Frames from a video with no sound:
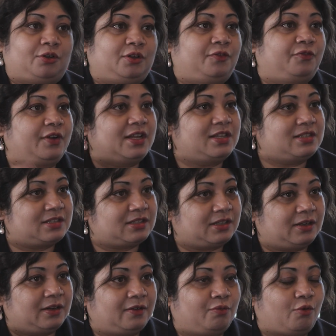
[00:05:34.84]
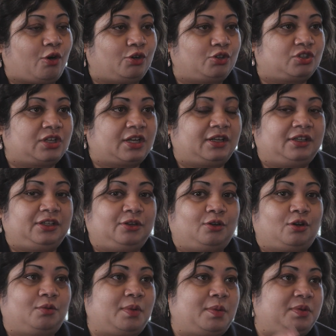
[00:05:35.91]
on your friend's uh, watch and you
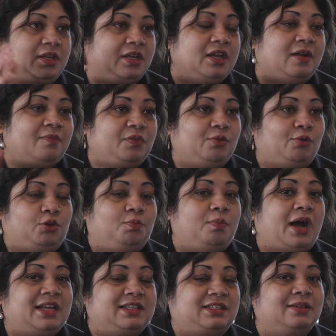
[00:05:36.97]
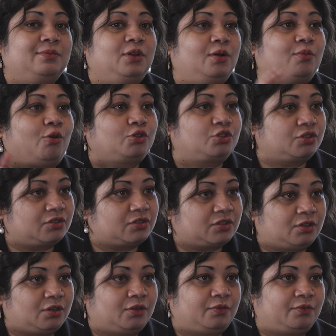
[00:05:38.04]
know or maybe you want to buy similar watches
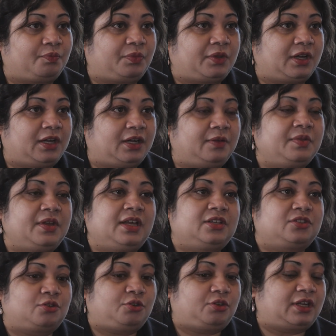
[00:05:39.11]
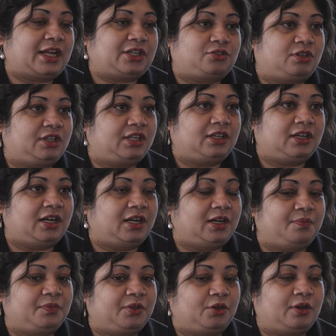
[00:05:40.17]
you know uh, so you can actually
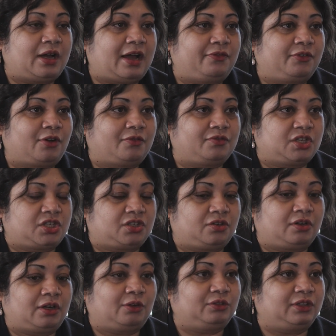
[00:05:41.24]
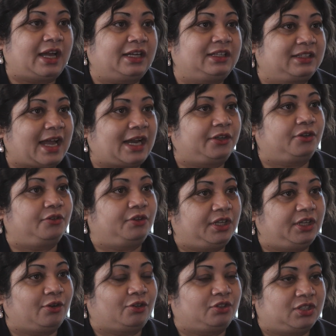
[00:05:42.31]
uh, you know have a conversation around that category
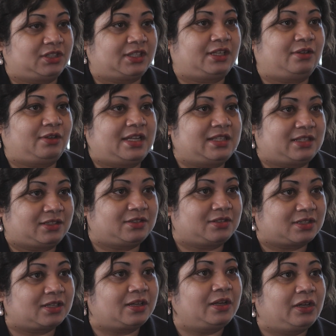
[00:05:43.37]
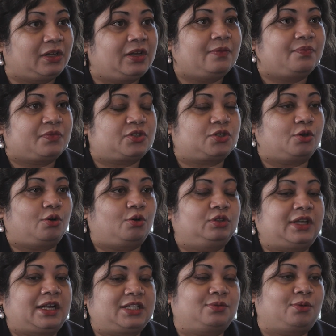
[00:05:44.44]
not just that instance yeah so
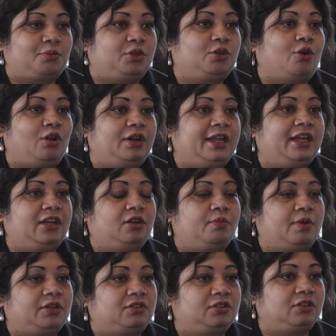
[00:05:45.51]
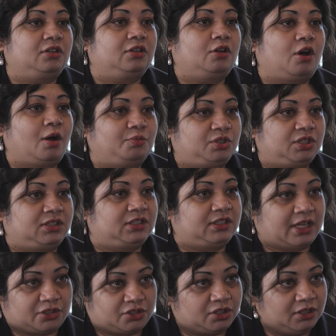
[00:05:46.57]
that is what we call incremental object
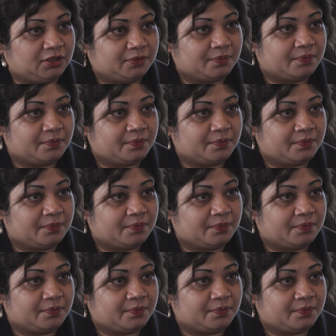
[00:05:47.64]
detection